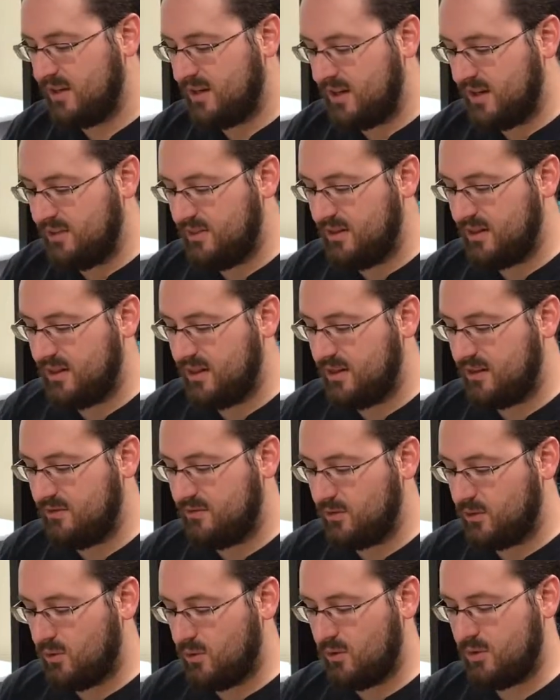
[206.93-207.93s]
And then,
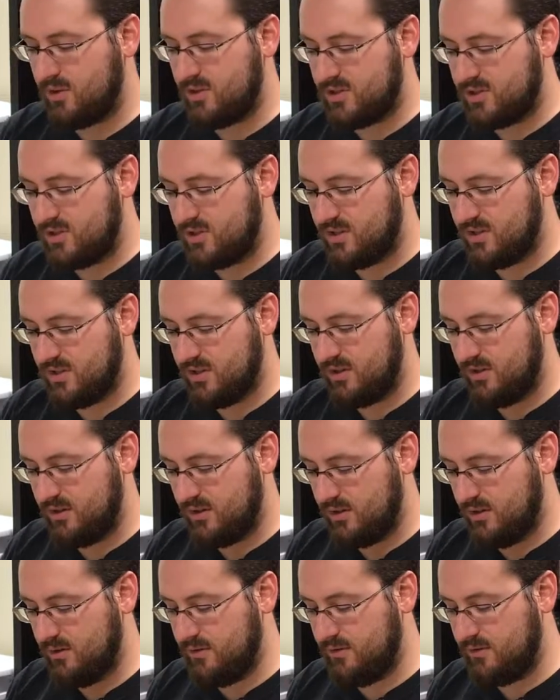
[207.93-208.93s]
of course,
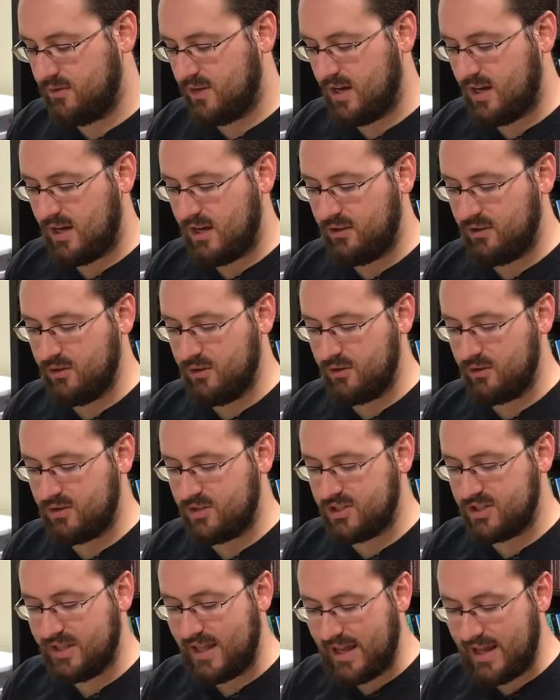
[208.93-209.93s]
you've got your
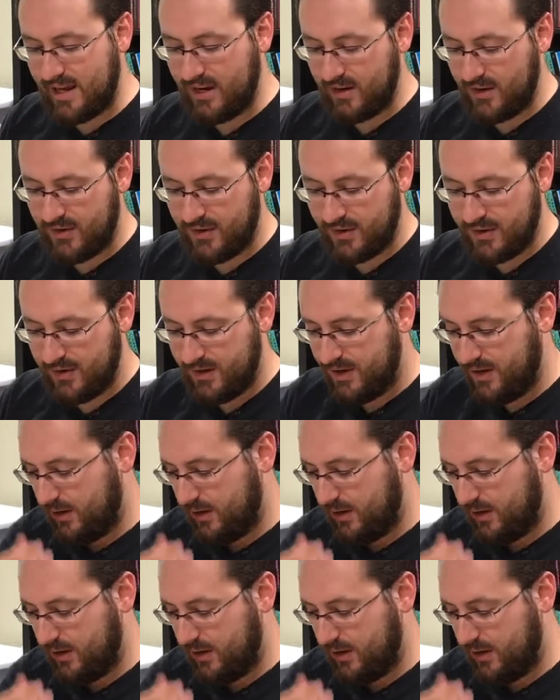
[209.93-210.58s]
Slayer,